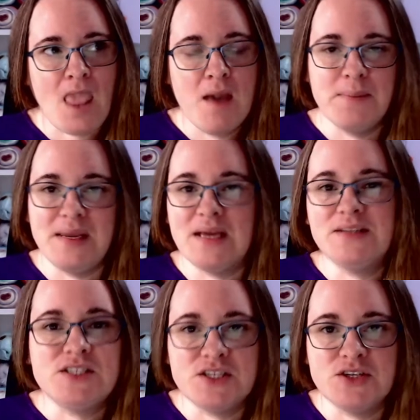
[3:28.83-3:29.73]
be
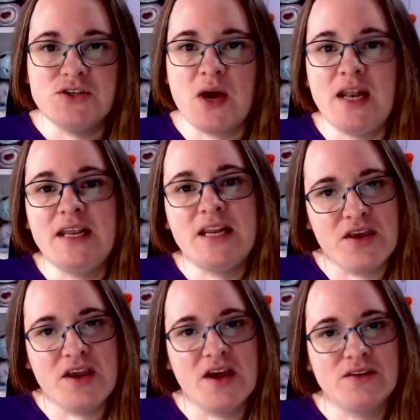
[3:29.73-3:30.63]
understood as well in other
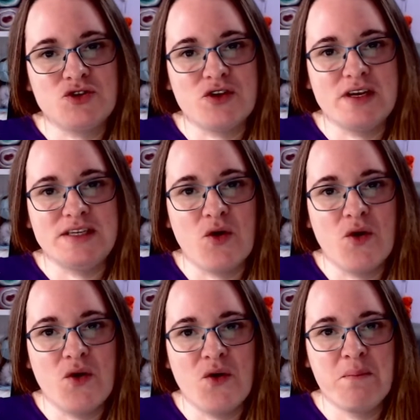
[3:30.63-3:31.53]
countries,
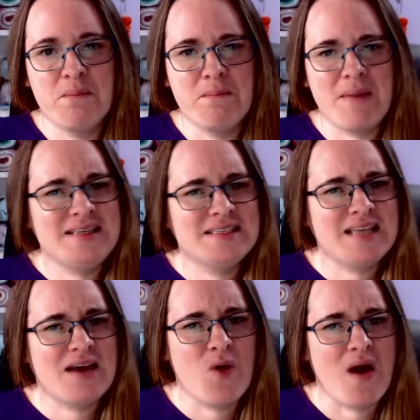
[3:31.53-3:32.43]
or may
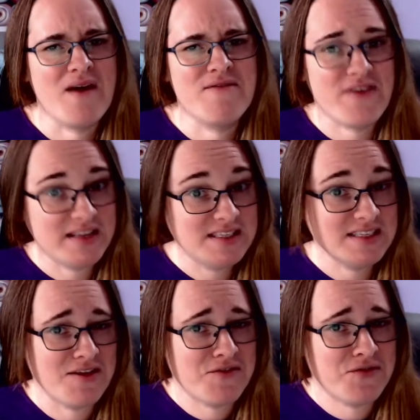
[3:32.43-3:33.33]
sound quite
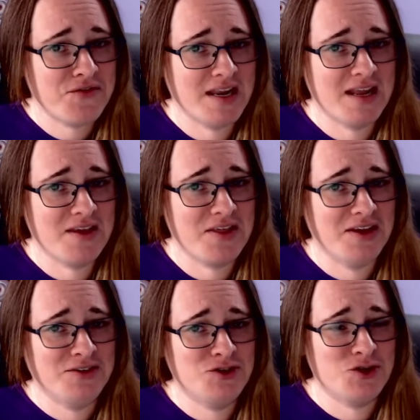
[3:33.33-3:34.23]
offensive in other
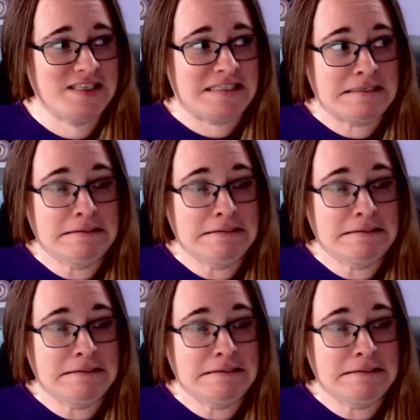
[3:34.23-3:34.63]
countries.